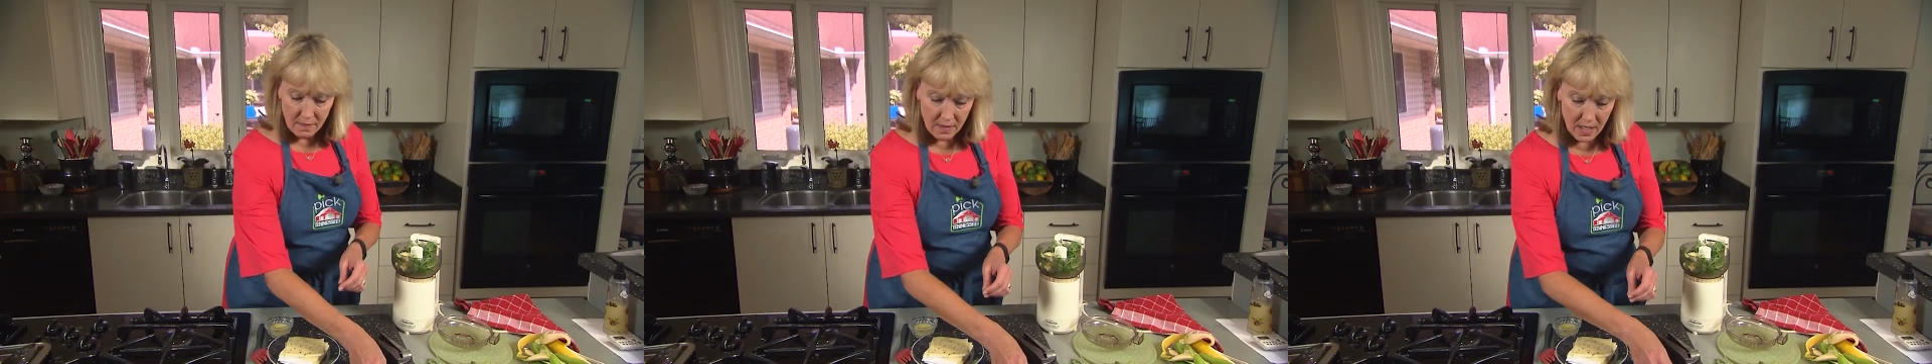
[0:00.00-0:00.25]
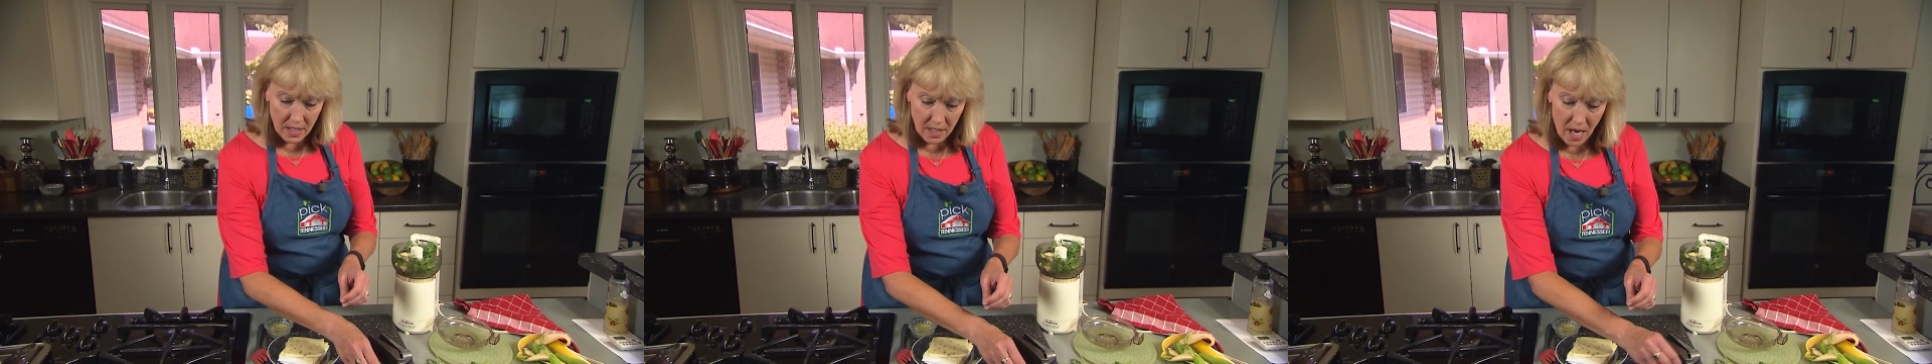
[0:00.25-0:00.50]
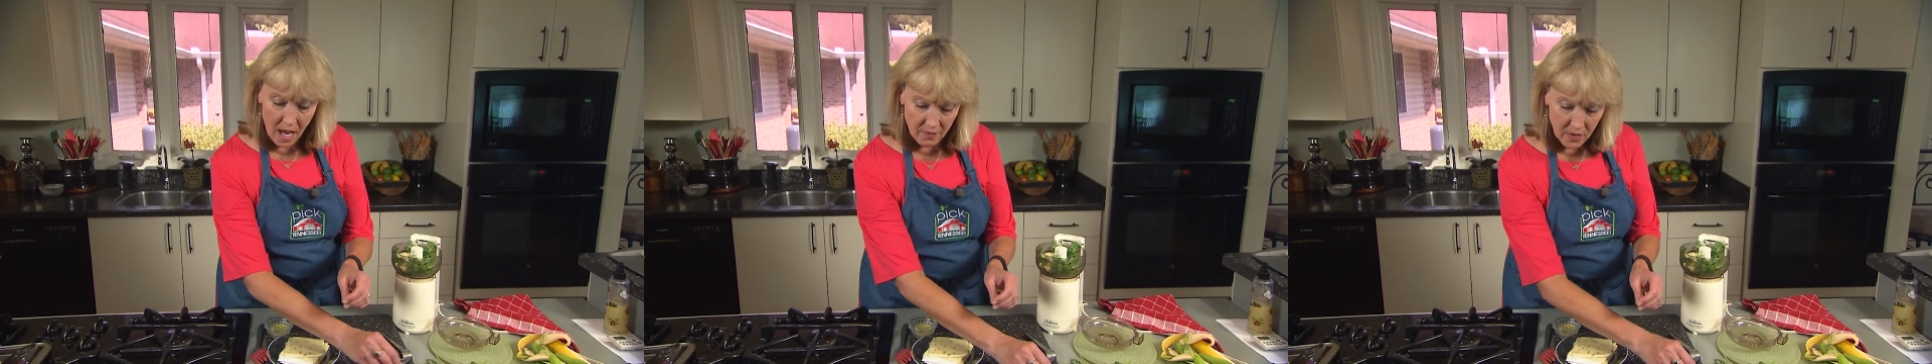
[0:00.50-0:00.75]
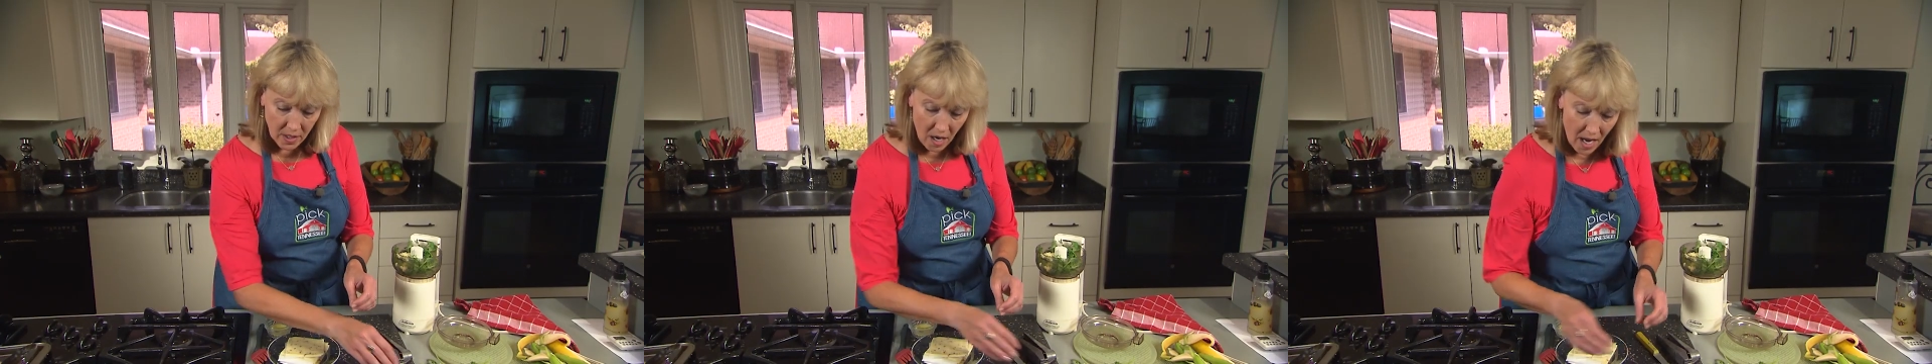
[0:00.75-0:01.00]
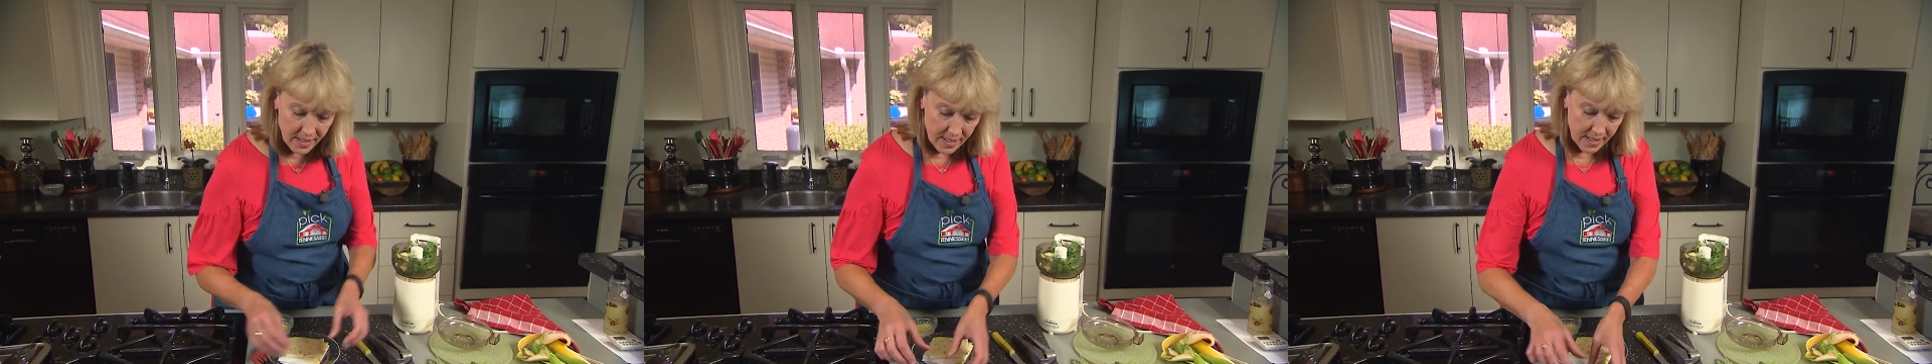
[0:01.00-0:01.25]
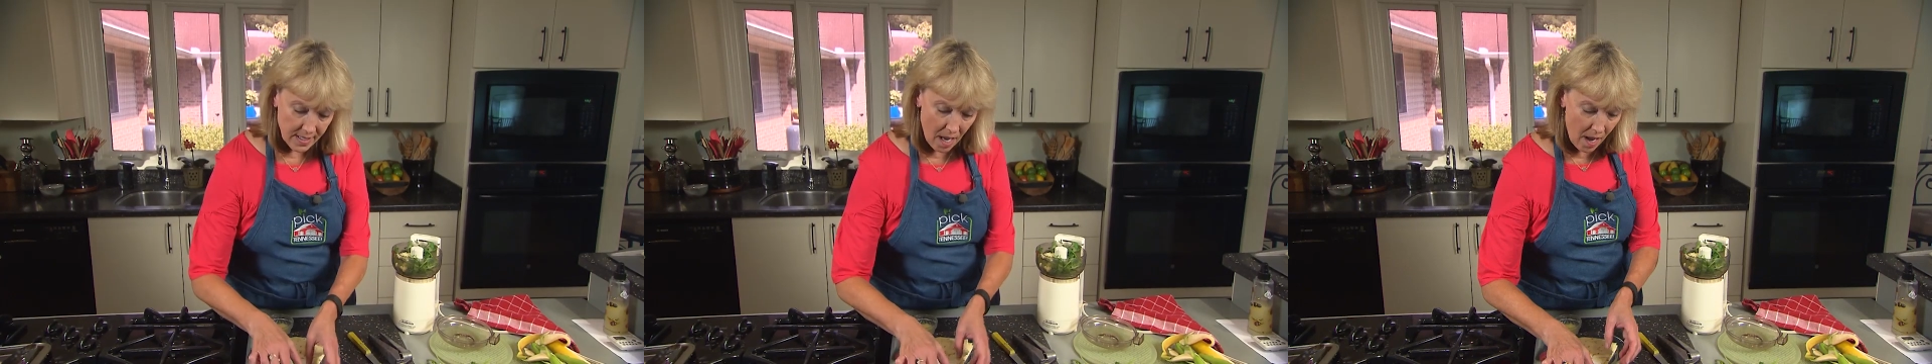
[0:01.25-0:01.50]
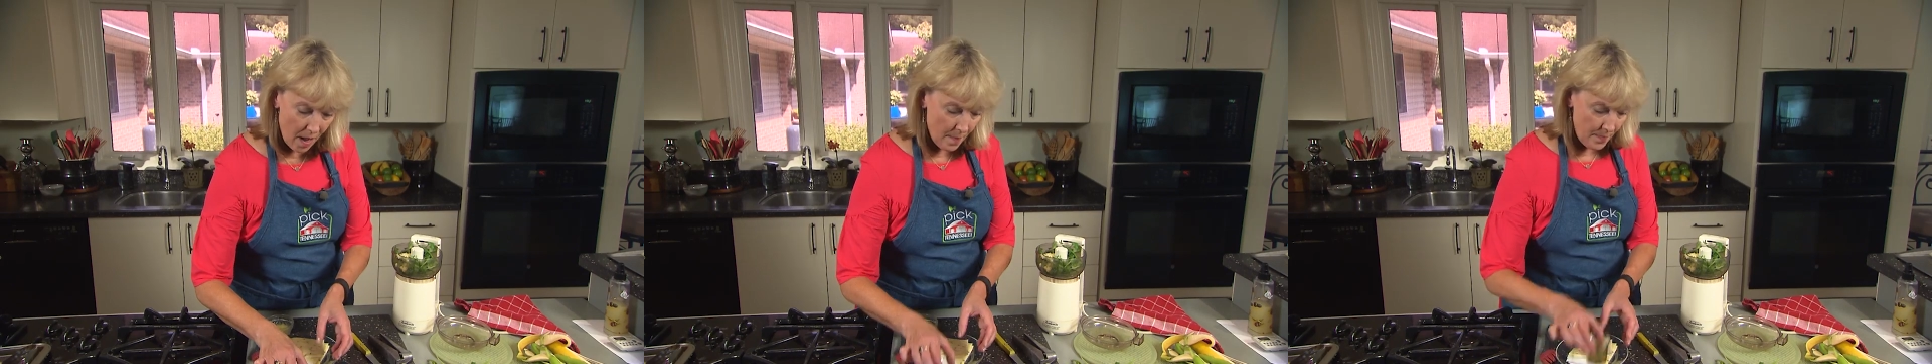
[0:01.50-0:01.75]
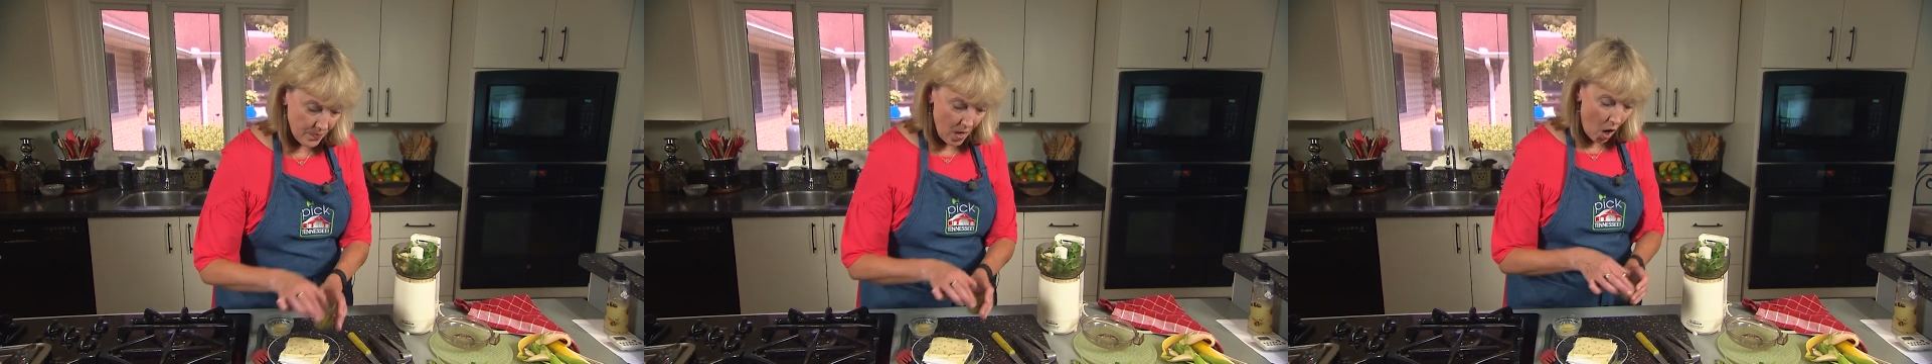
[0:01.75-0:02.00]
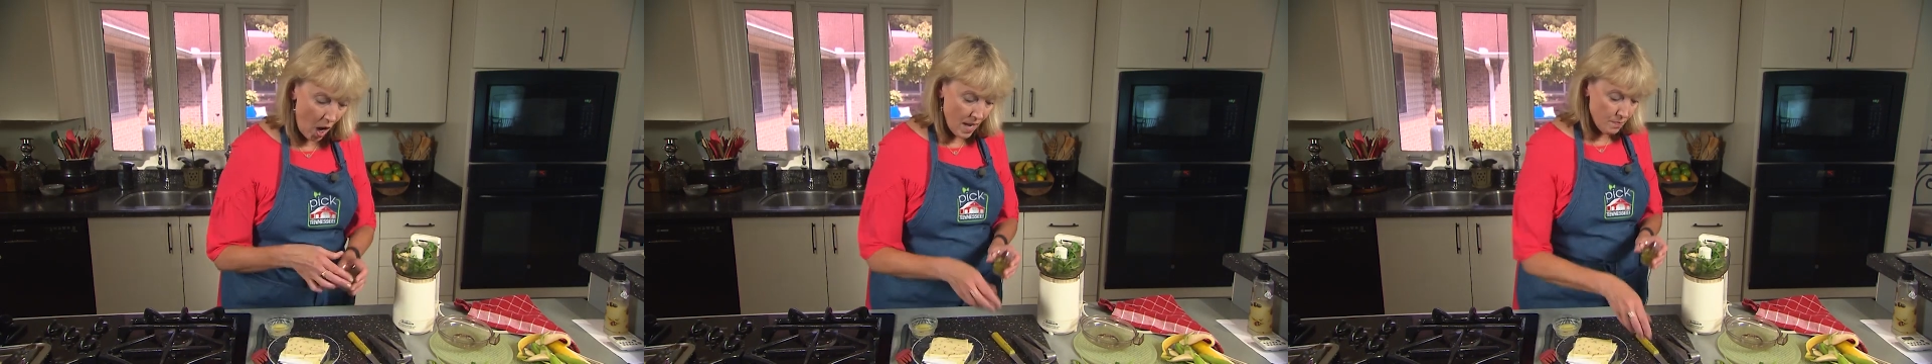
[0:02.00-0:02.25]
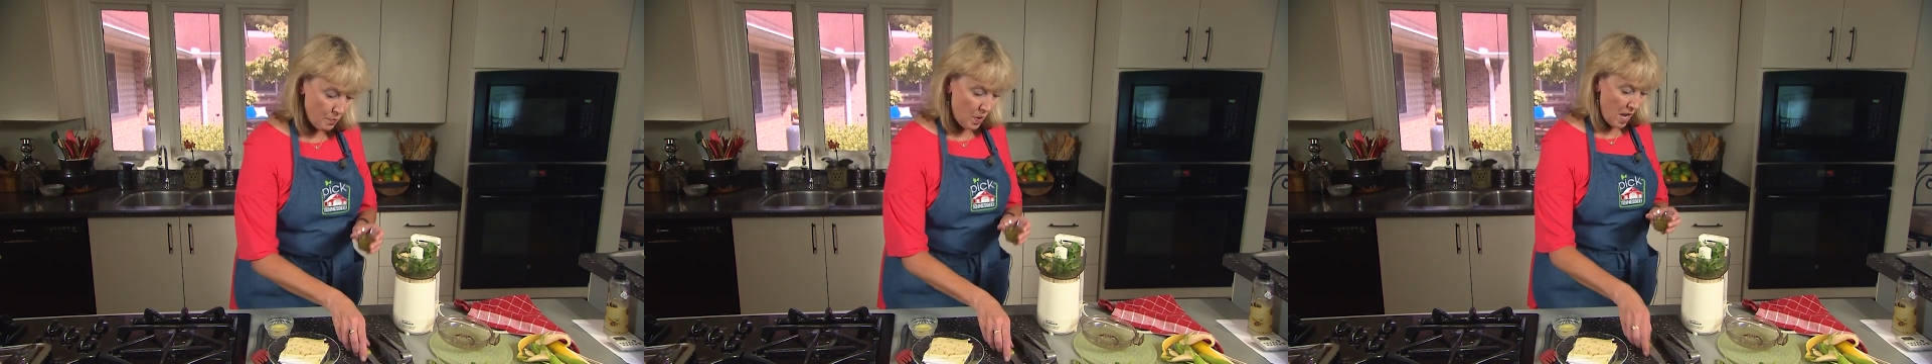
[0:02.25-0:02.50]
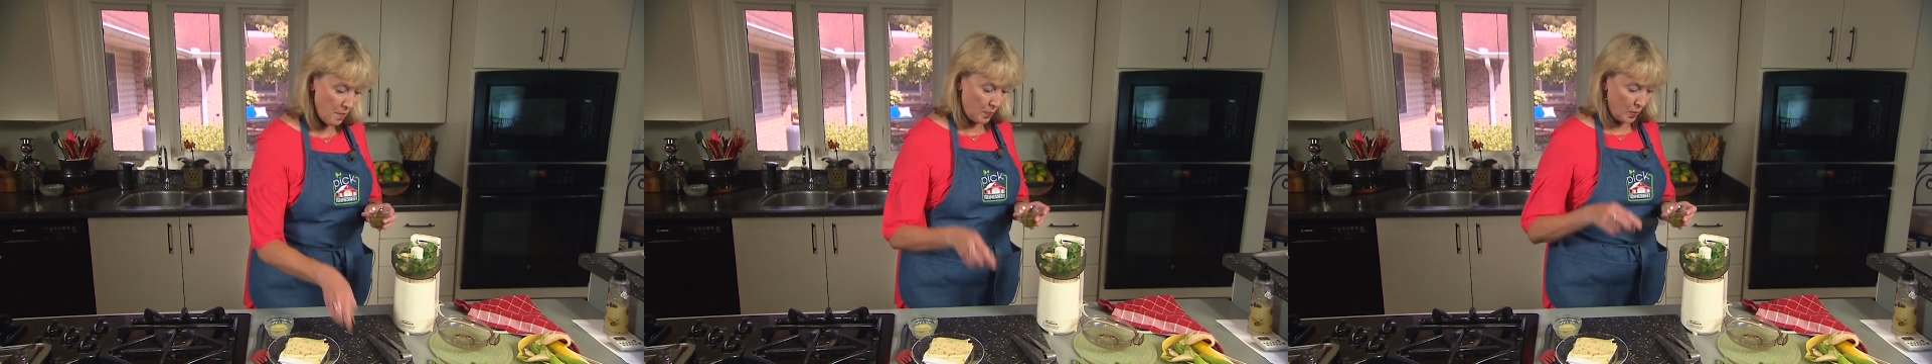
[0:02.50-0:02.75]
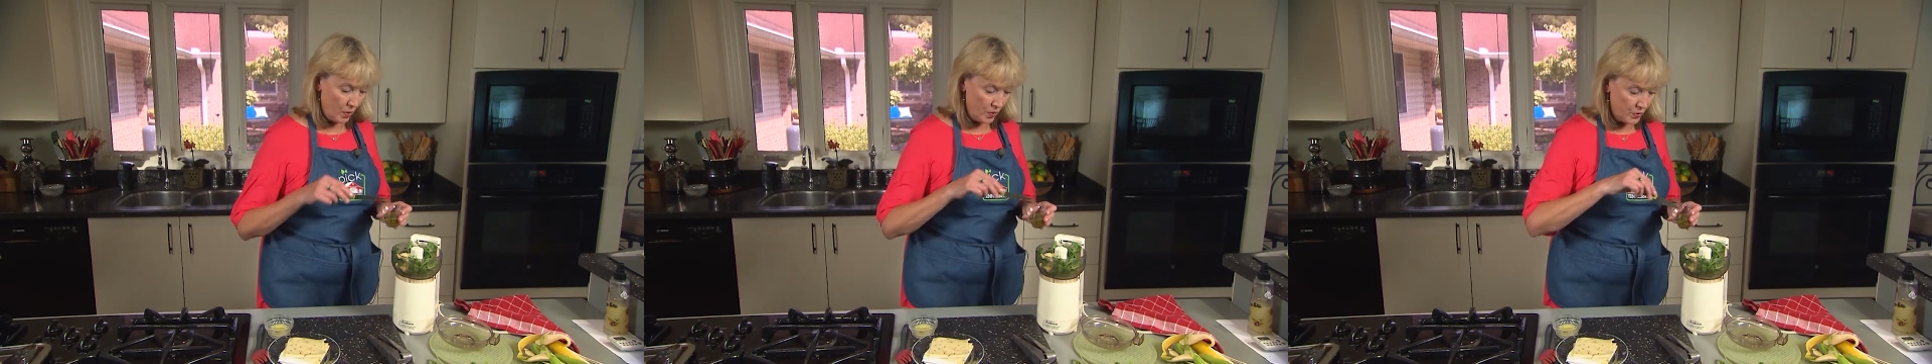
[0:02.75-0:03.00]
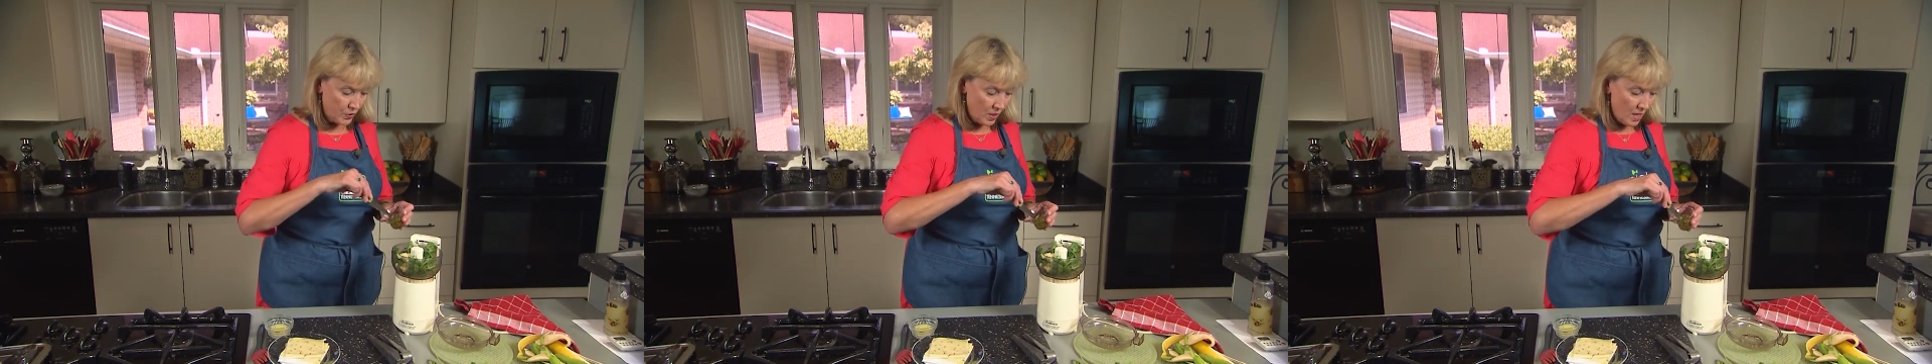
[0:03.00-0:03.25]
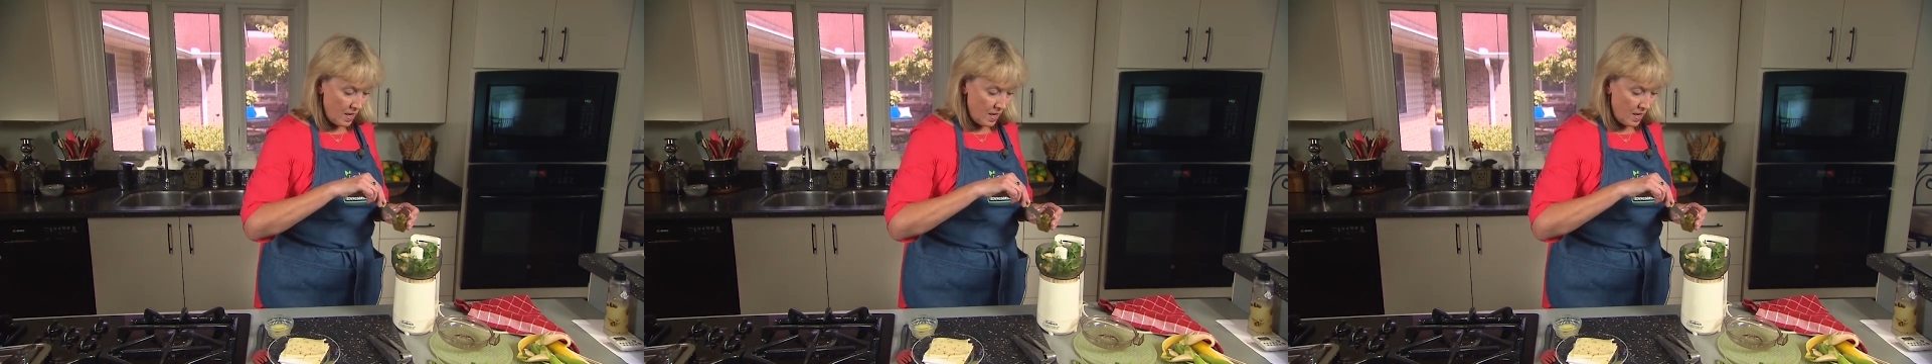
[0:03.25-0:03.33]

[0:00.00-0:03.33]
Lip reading: Then I've got some hot peppers